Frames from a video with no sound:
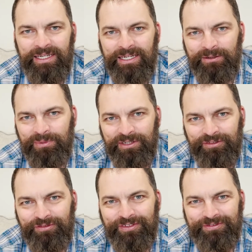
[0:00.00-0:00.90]
had a better
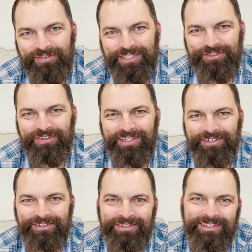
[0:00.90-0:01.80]
fish
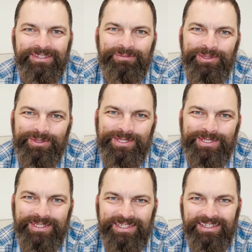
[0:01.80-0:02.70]
finder than the boats.
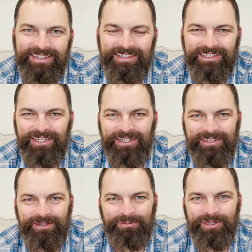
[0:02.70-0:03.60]
A lot of
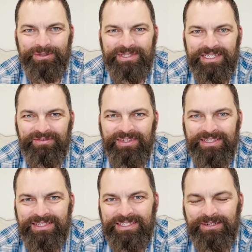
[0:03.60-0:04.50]
their boats have these
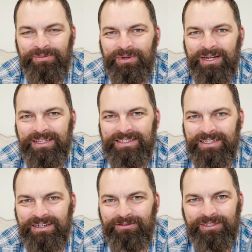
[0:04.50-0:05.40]
Simrads,
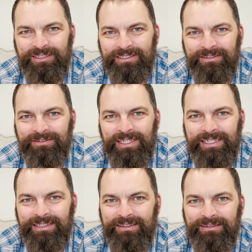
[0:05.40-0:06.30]
and I really don't
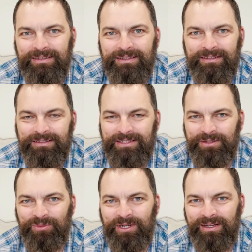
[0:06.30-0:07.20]
like
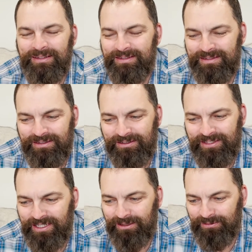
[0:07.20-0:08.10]
Simrads. They're
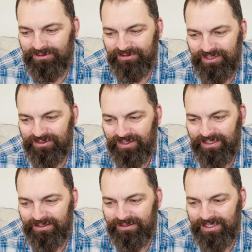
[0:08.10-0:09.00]
terrible fish
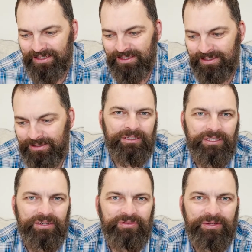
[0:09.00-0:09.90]
finders, I think. A
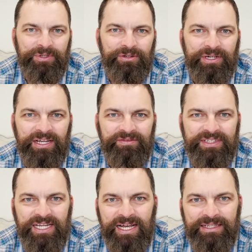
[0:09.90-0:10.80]
lot of them don't have
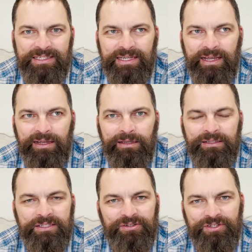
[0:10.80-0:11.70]
side
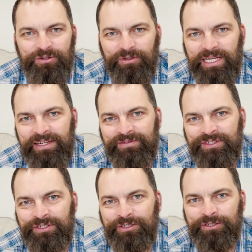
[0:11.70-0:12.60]
scans, there's no live
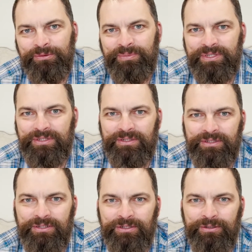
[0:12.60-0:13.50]
scopes,
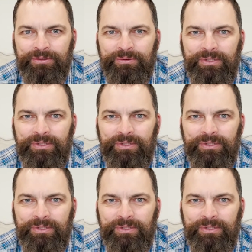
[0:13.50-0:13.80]
so